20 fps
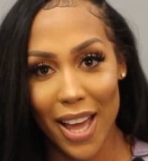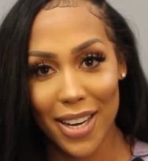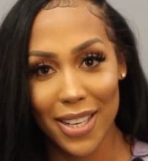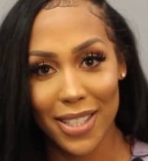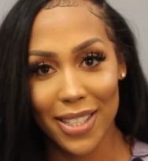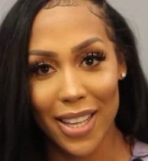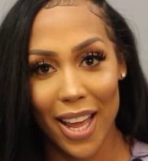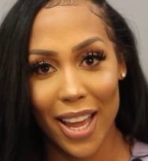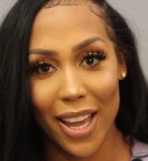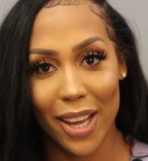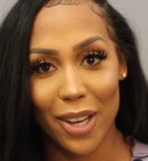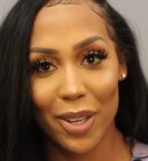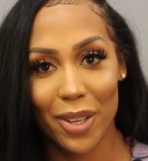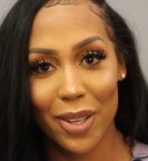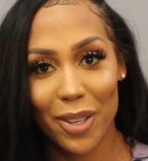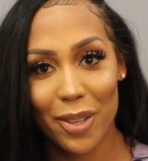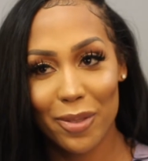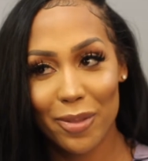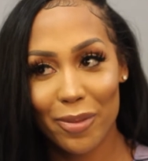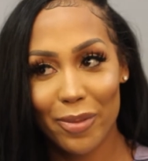and it's like,
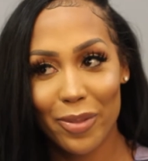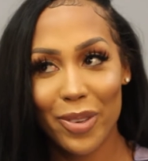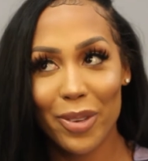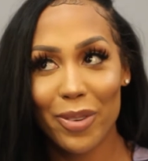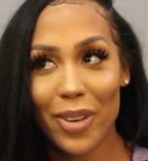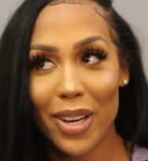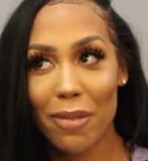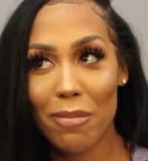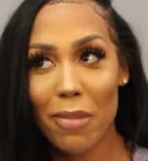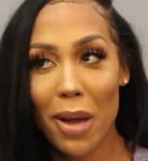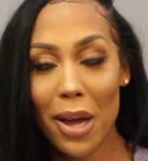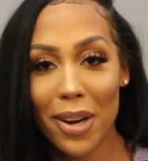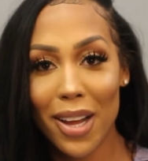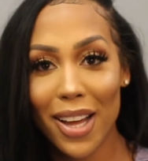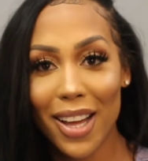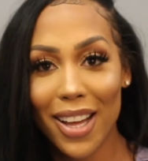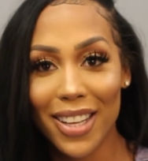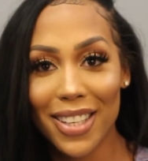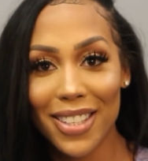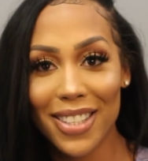well, what about us?